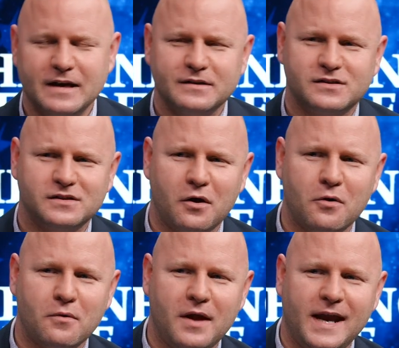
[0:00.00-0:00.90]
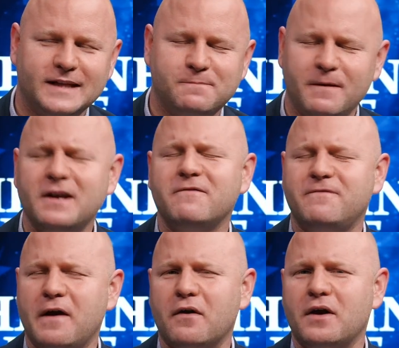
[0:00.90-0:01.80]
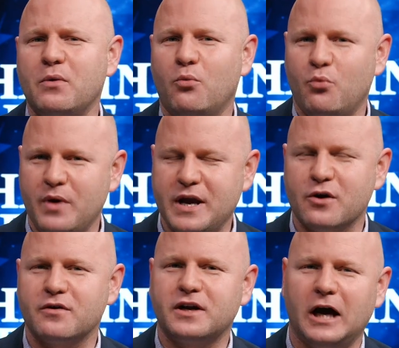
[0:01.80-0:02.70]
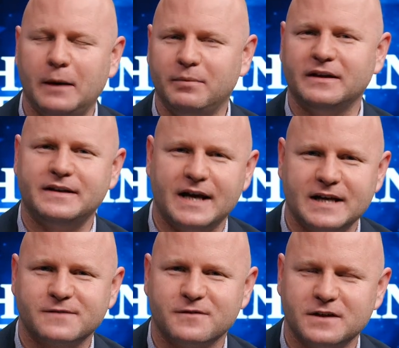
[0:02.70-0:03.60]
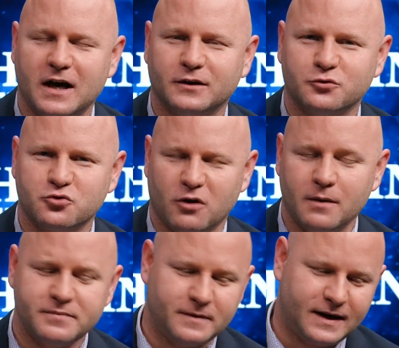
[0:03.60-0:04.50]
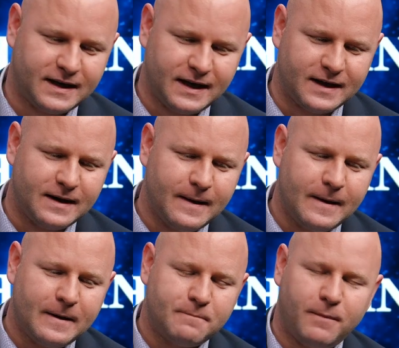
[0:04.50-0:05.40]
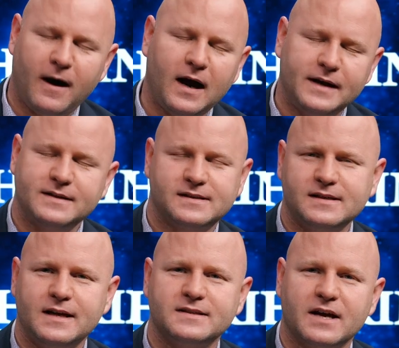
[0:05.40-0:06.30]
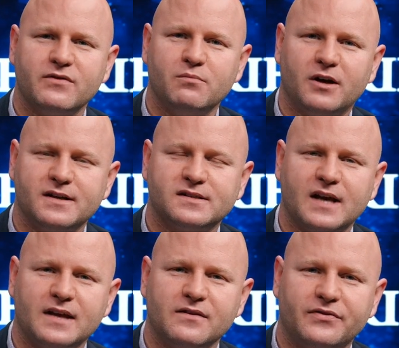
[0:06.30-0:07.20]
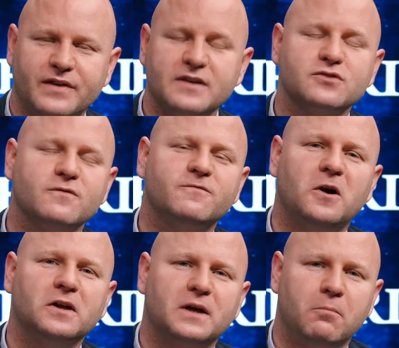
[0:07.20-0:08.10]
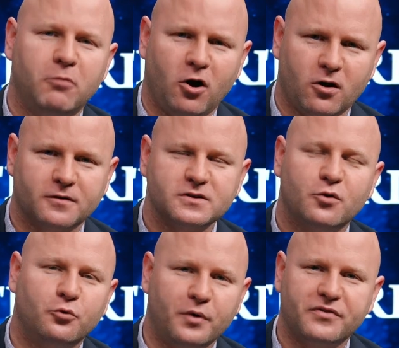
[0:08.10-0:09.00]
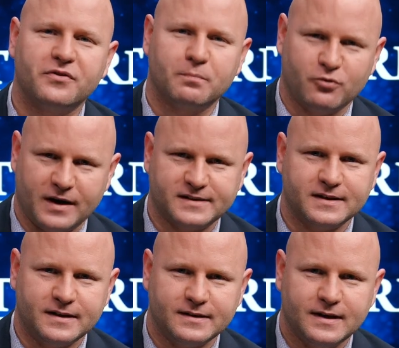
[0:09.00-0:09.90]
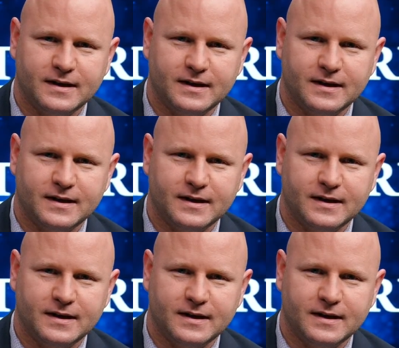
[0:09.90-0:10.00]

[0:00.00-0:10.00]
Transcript: So it's been a very weird couple of days for Donald Trump. And again, Behind the scenes, everybody's saying that things are falling apart with the president.